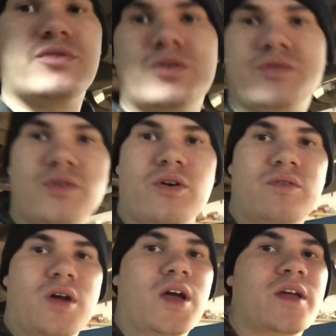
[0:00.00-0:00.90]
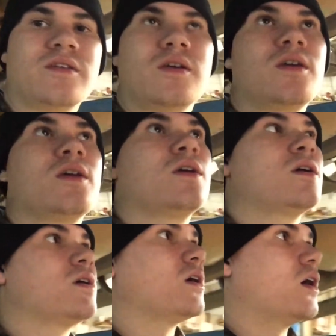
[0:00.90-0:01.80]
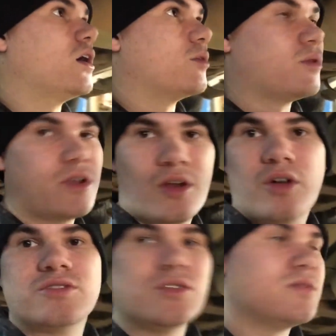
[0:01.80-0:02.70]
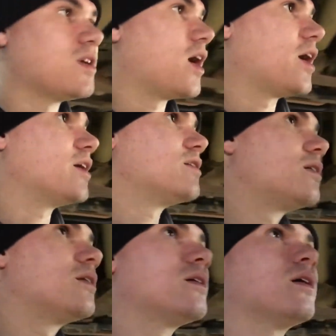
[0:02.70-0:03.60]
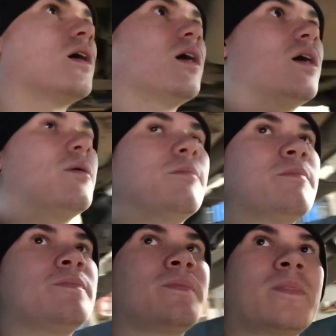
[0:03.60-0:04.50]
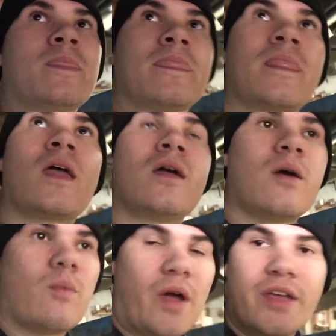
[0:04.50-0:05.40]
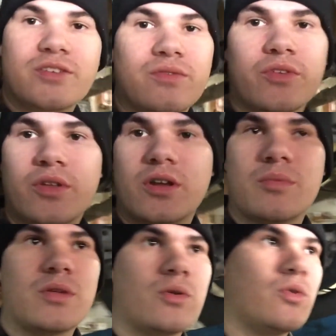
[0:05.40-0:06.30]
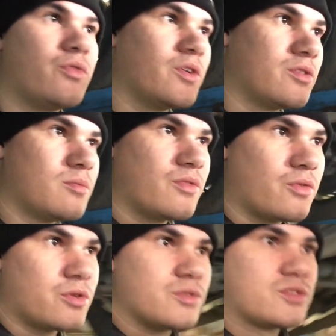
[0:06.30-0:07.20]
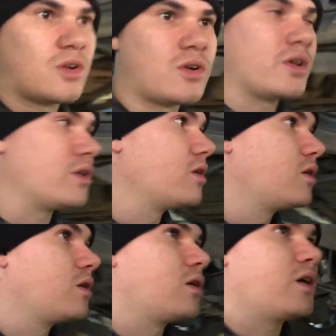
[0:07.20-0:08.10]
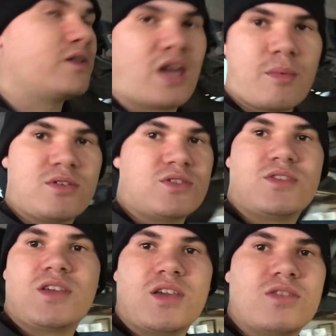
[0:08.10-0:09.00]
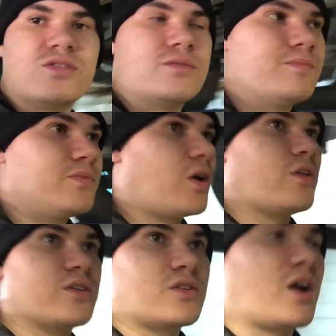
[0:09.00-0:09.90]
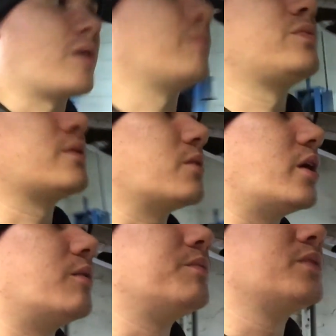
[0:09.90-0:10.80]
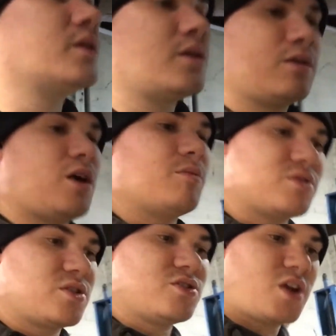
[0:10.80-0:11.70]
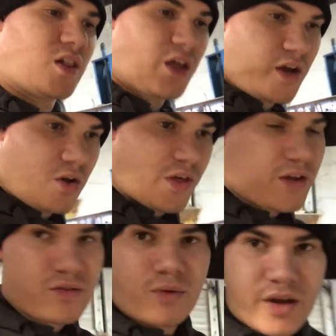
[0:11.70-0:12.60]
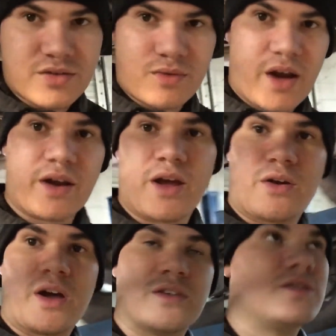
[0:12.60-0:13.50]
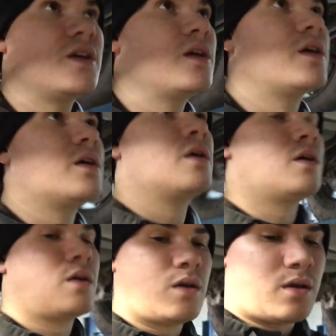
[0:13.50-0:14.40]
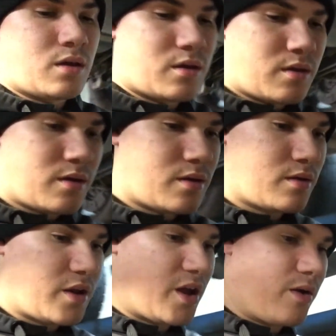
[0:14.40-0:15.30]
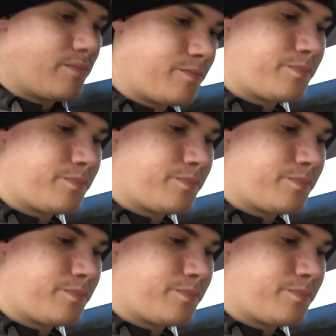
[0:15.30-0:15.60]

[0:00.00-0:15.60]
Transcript: filter on right, you're putting it on too tight, why ain't you filling up the oil filter before you start it, it damages the engine, all this crap. Well, I'm just going to try to lay all that to rest right now, guys. Now,